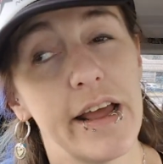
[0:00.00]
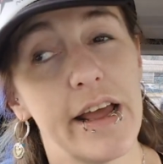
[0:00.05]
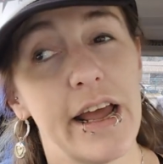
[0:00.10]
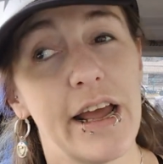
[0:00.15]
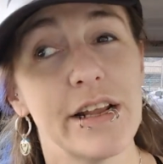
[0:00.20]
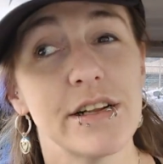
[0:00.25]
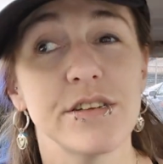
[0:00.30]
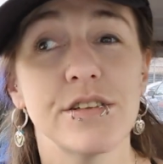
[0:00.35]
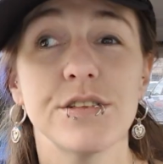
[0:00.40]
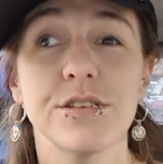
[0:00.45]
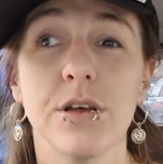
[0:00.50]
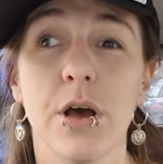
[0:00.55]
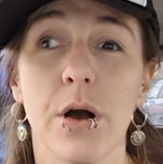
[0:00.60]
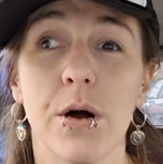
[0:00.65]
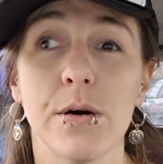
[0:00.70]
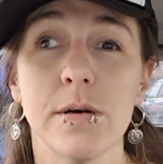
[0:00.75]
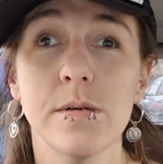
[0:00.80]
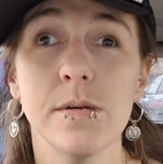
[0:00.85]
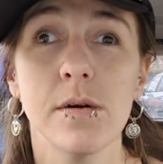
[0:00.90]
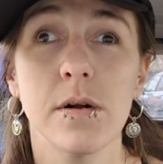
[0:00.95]
And
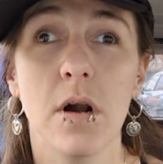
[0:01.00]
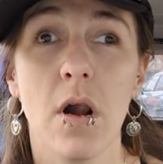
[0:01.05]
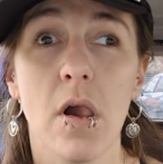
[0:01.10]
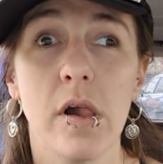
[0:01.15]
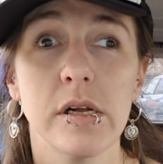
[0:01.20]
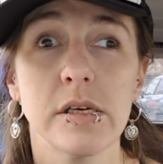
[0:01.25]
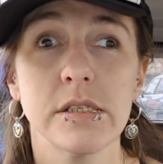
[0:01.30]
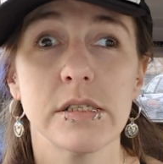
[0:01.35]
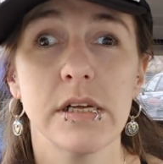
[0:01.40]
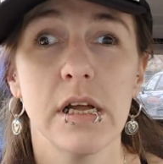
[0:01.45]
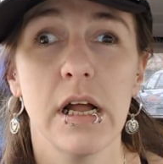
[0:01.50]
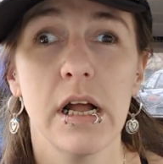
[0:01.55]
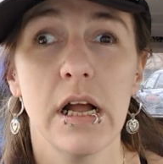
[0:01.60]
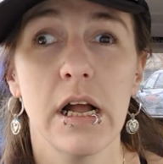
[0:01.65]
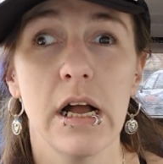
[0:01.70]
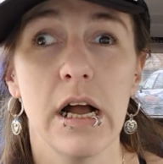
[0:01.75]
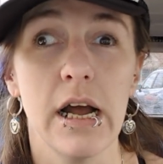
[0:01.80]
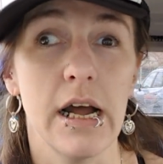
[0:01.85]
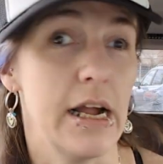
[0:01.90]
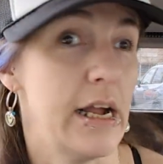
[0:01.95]
so
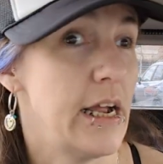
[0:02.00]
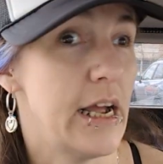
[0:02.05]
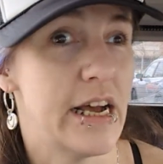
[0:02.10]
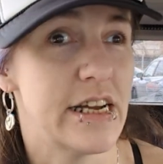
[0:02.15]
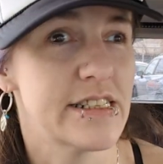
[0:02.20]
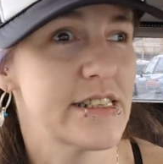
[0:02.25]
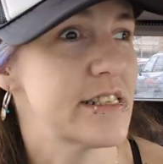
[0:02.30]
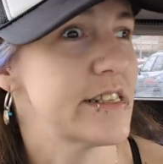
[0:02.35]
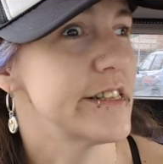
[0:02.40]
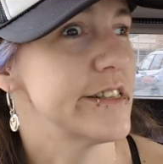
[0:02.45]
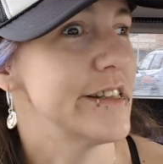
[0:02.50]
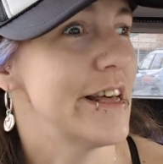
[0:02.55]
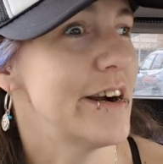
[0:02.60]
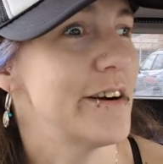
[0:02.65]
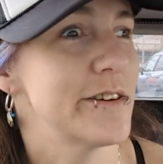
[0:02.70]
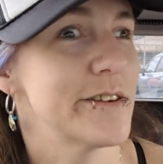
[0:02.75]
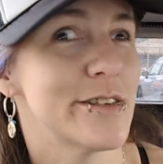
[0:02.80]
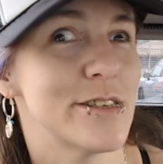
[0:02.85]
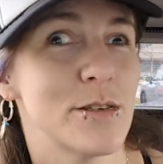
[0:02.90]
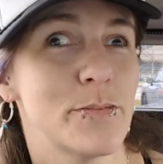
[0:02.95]
I asked the
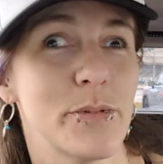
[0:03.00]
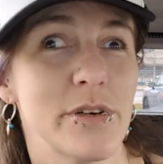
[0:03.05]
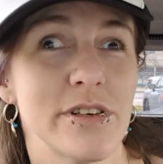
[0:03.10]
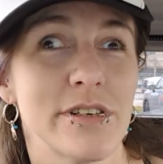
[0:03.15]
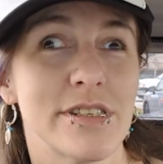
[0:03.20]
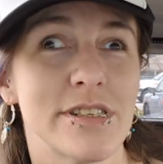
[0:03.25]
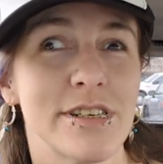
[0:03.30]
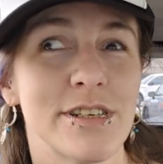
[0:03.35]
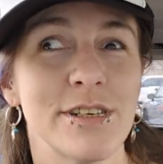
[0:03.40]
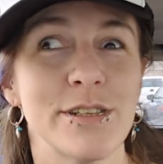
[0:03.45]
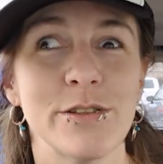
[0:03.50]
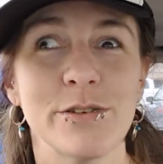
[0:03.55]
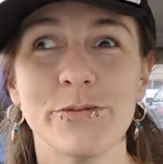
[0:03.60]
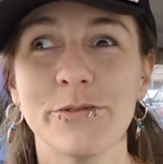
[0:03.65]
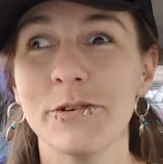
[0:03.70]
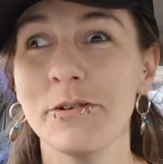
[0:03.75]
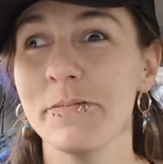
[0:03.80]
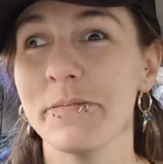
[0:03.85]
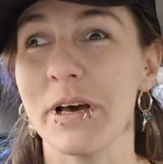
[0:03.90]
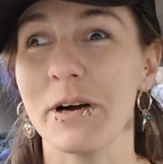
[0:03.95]
loudest person in the
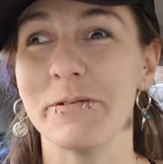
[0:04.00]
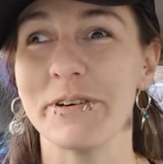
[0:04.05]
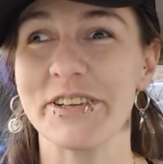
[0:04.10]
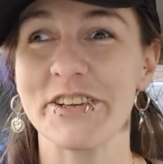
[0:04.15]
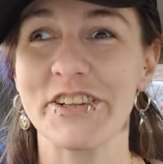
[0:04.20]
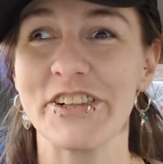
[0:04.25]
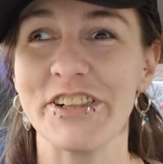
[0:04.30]
room that was